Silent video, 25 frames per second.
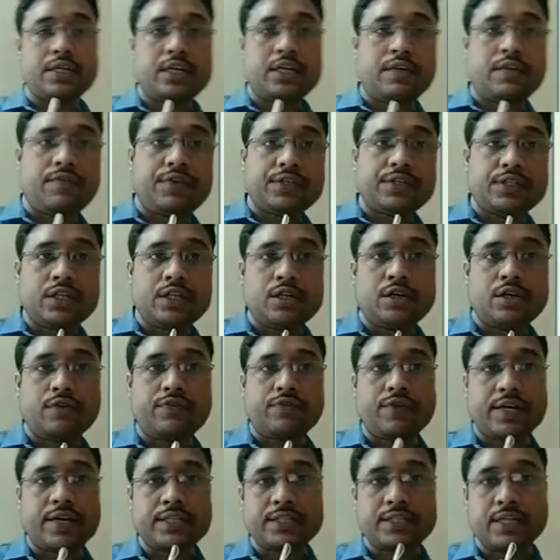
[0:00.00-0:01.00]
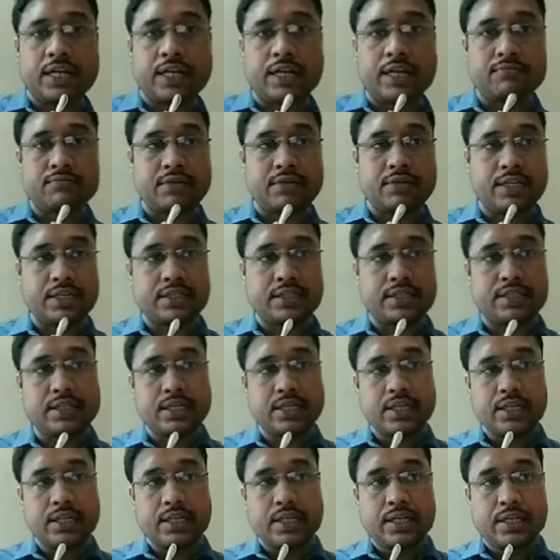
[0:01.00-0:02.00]
Division of rational numbers
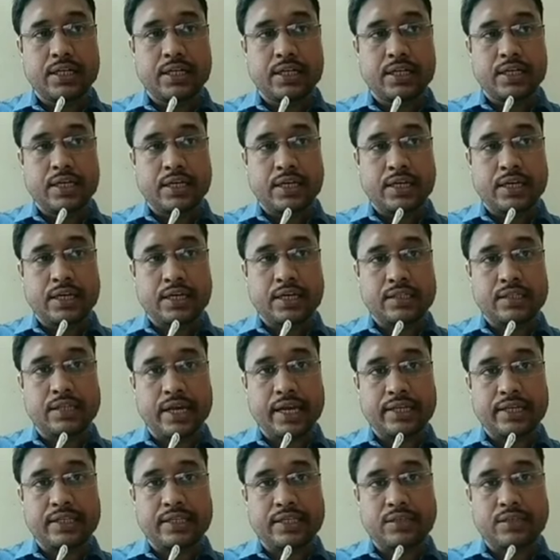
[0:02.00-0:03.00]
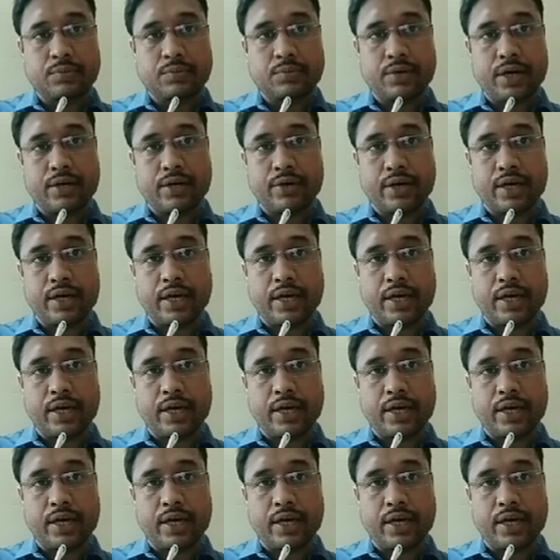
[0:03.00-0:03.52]
is like this we are doing: